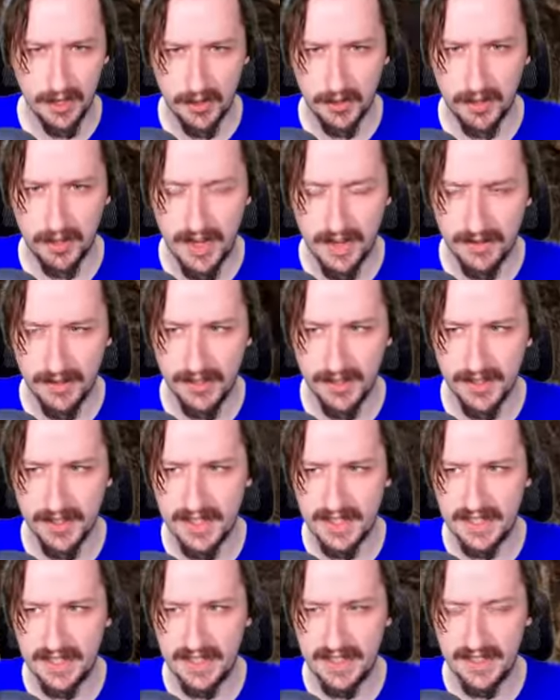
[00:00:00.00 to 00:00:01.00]

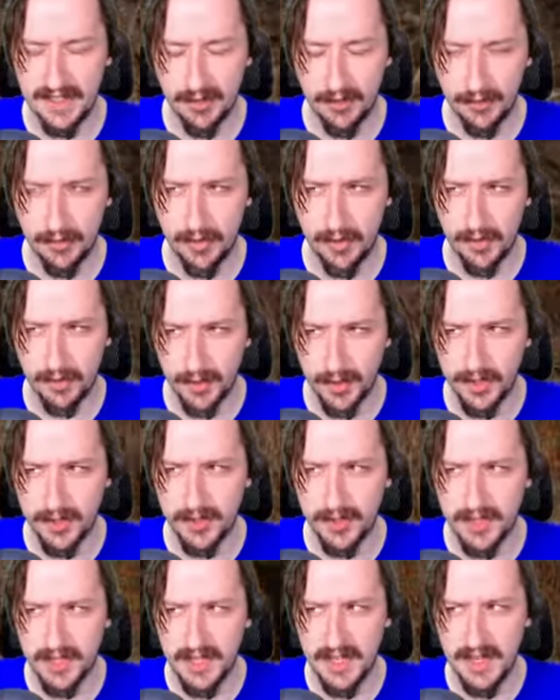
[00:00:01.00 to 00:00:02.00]
levels in Old World
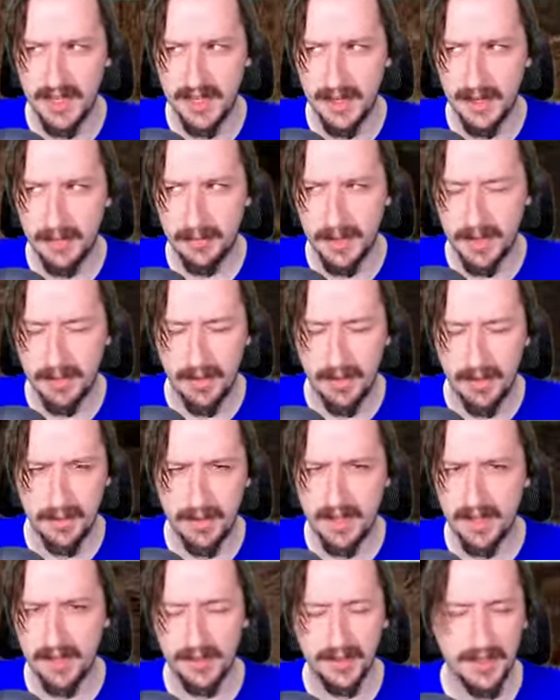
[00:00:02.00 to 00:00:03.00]
Blues, but they might
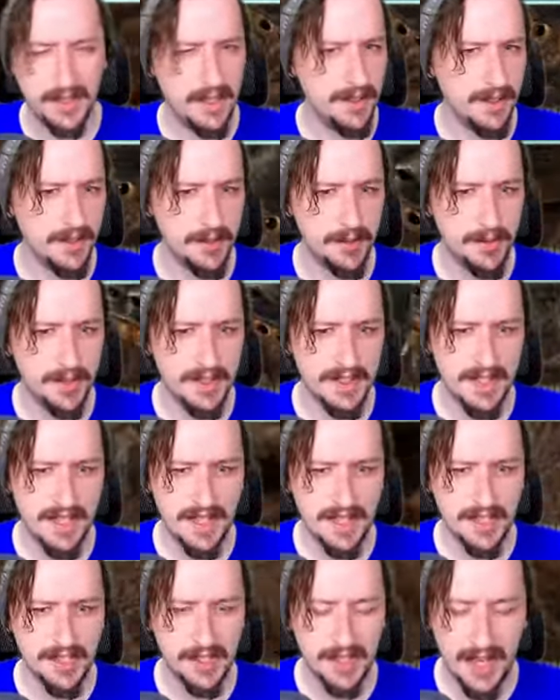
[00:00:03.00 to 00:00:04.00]
be the only other ones that
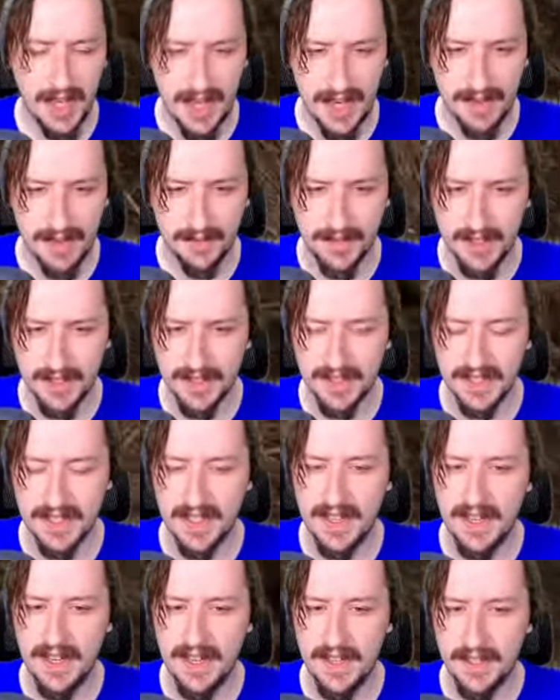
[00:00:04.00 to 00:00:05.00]
actually have this.
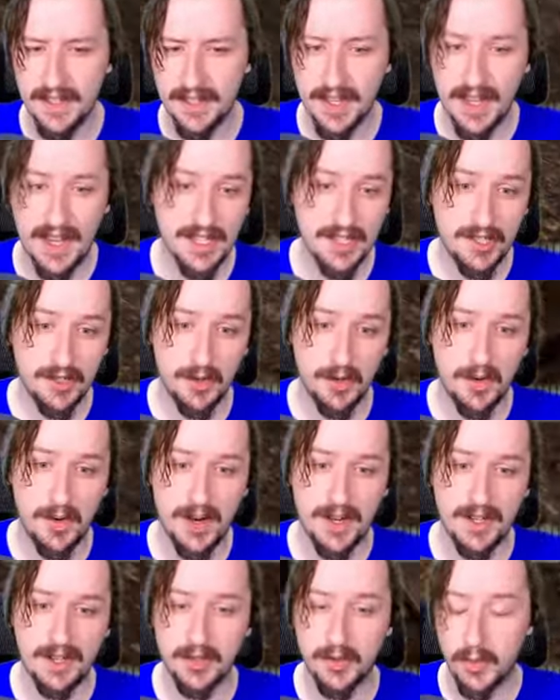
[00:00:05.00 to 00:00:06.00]
So the hatchet
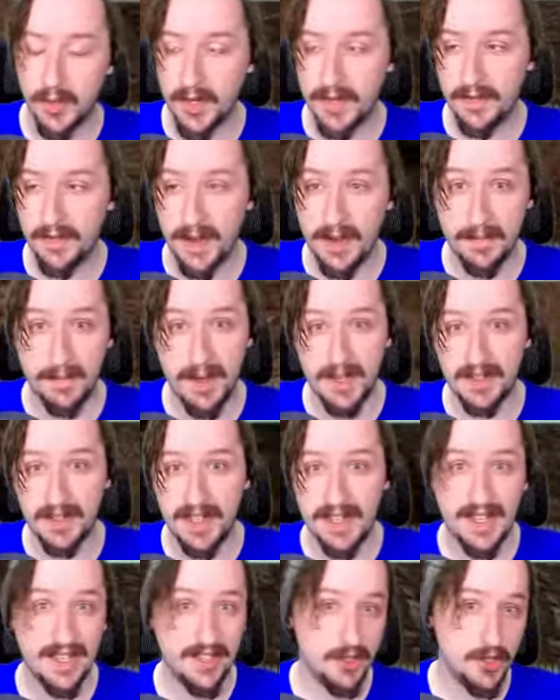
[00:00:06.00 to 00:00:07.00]
requires 25
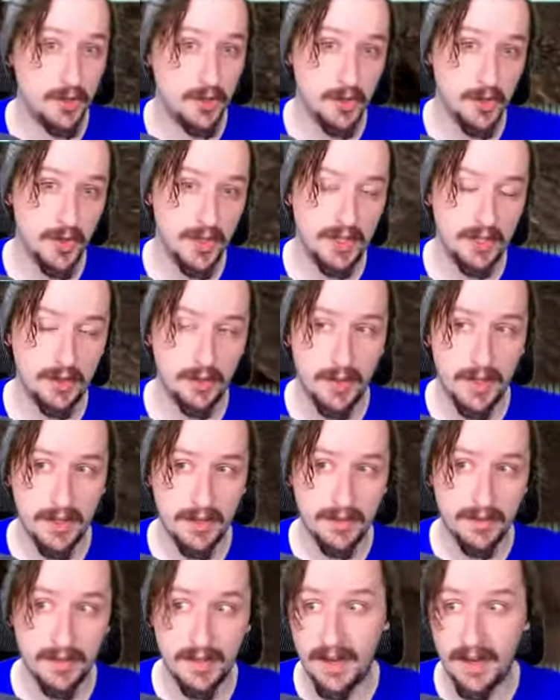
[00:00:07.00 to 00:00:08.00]
melee and 2 strength to
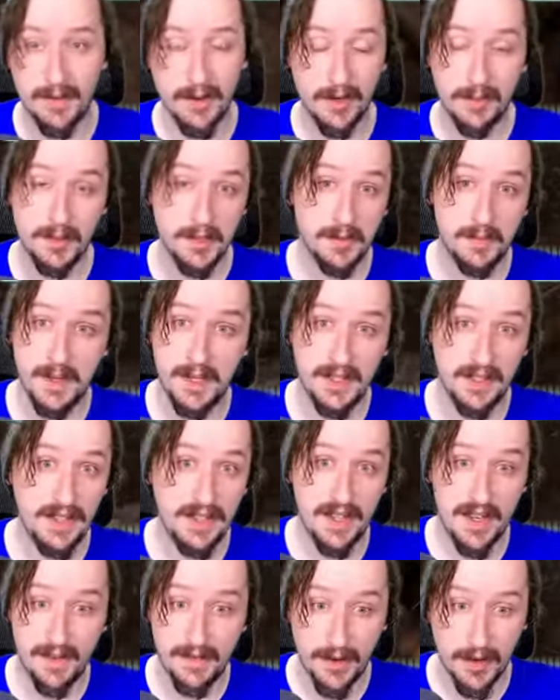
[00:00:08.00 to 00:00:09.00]
wield. Not very much
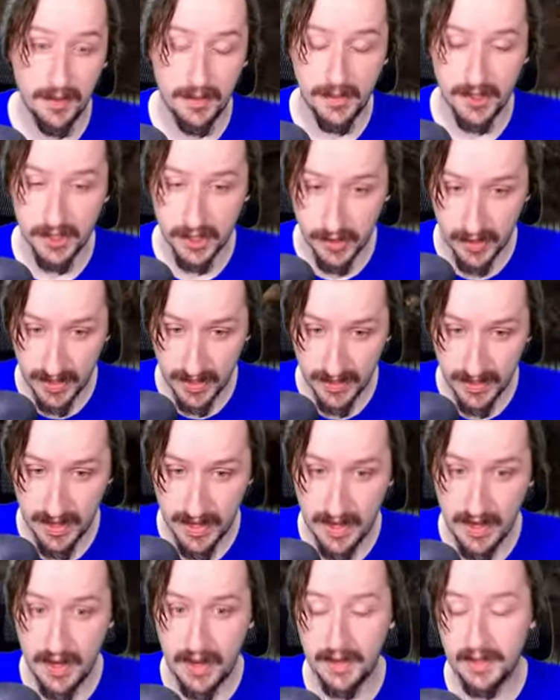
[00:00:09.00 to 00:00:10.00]
melee, not very much strength.
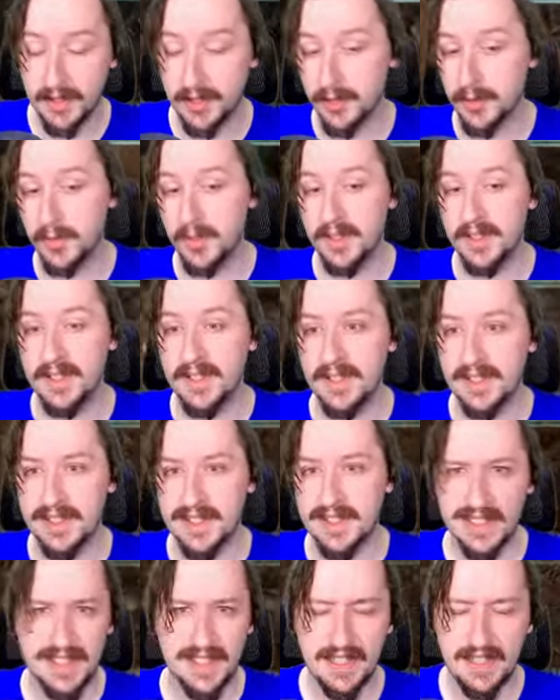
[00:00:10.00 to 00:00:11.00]
This one
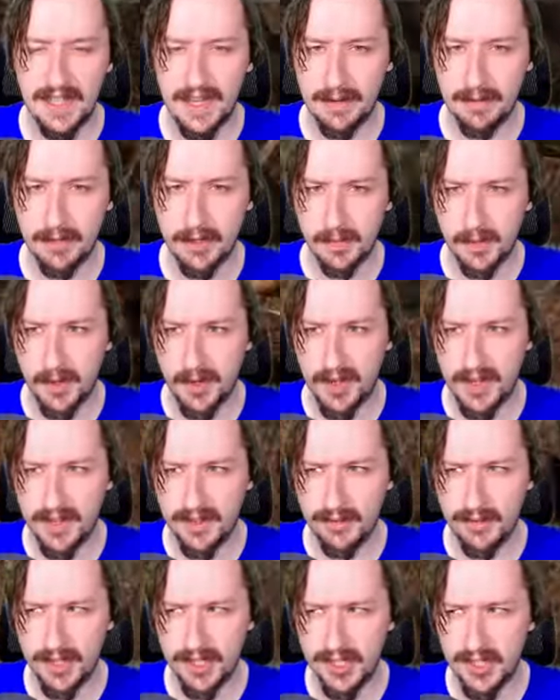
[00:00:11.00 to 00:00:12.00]
does 16 damage per
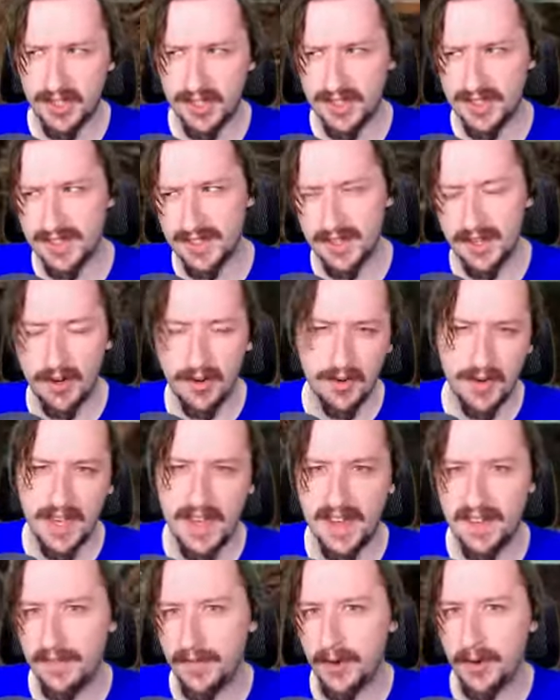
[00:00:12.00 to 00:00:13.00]
hit, which is
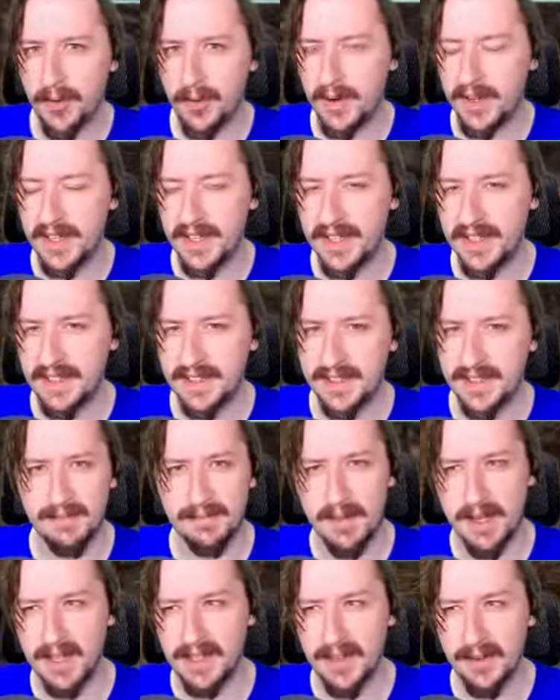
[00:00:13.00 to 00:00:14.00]
okay for a one-handed
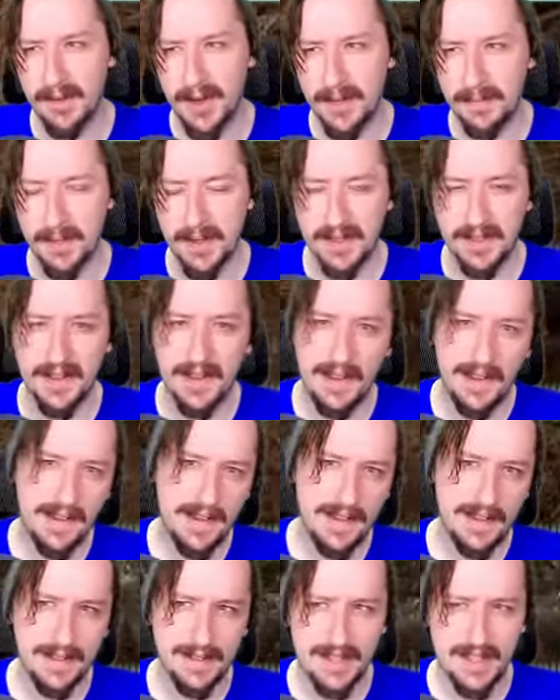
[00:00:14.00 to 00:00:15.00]
melee weapon.
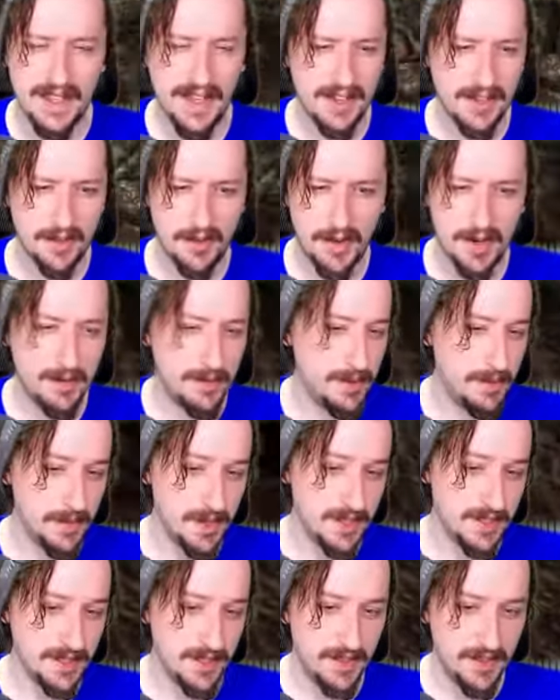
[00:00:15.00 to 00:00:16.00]
It's not incredible,
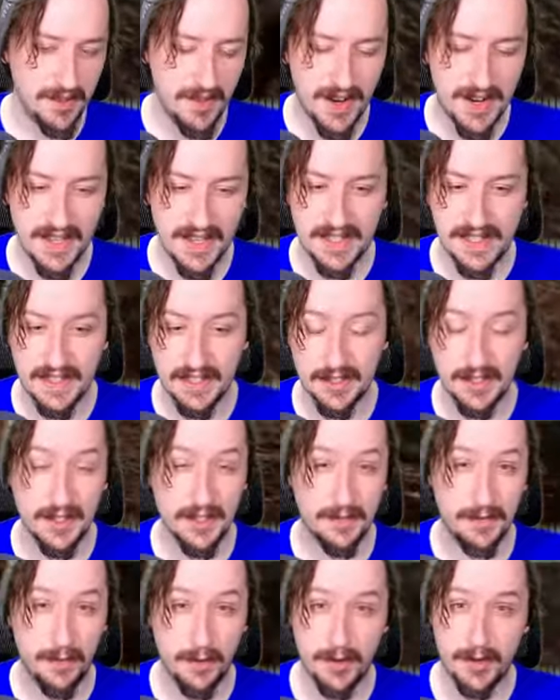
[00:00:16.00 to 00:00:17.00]
but it's all right. This
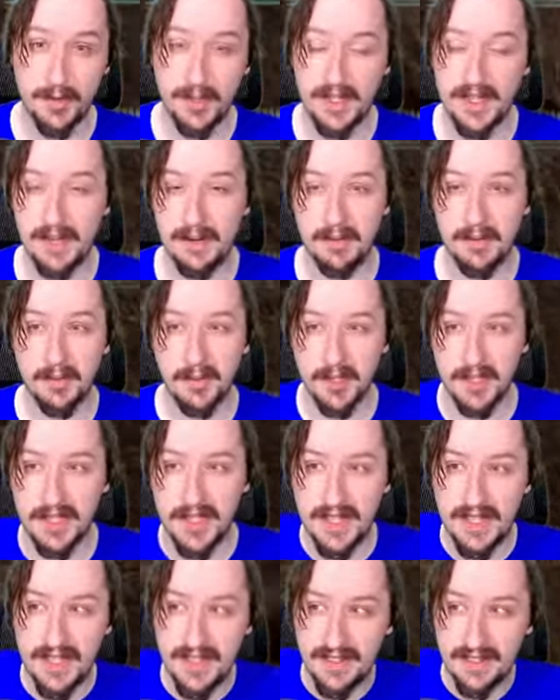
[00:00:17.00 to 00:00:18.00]
does 41 damage per
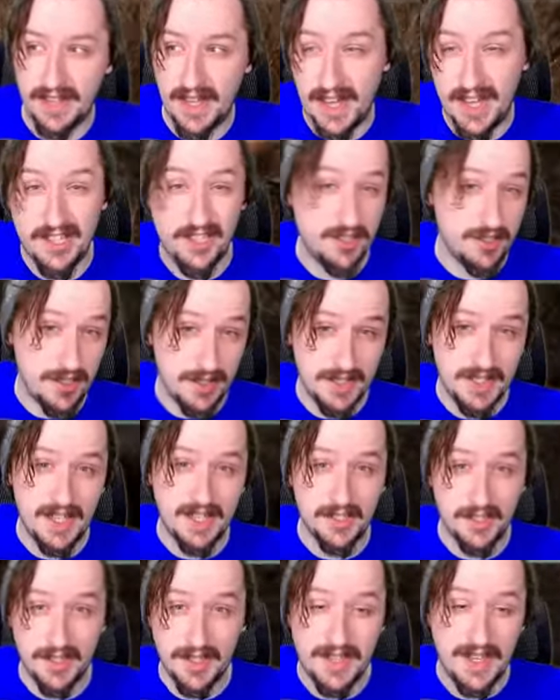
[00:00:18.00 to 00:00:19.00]
second. The hatchet does
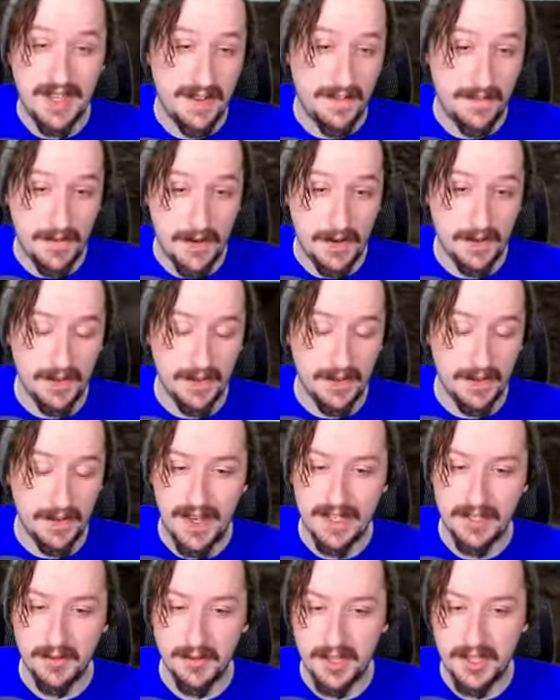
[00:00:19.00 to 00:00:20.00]
actually attack fairly
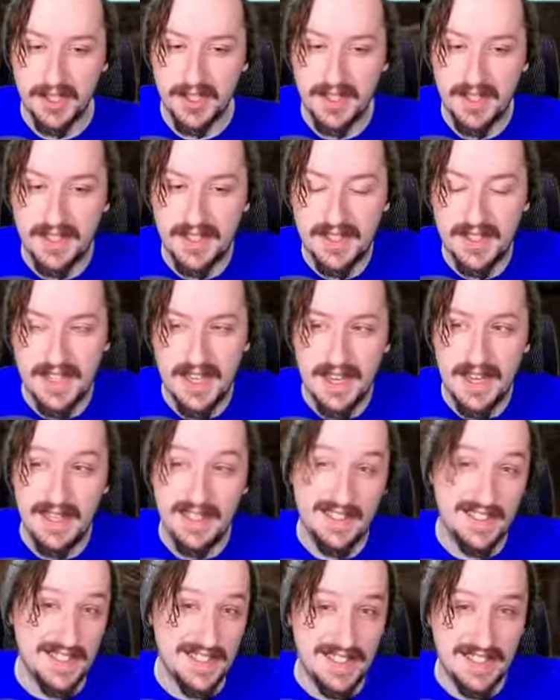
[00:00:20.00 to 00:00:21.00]
fast, which is nice.
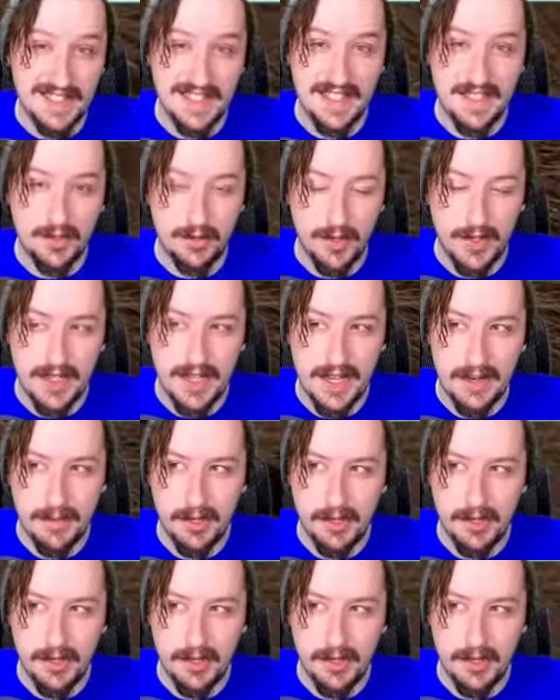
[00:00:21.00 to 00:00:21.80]
Does 16 crit damage,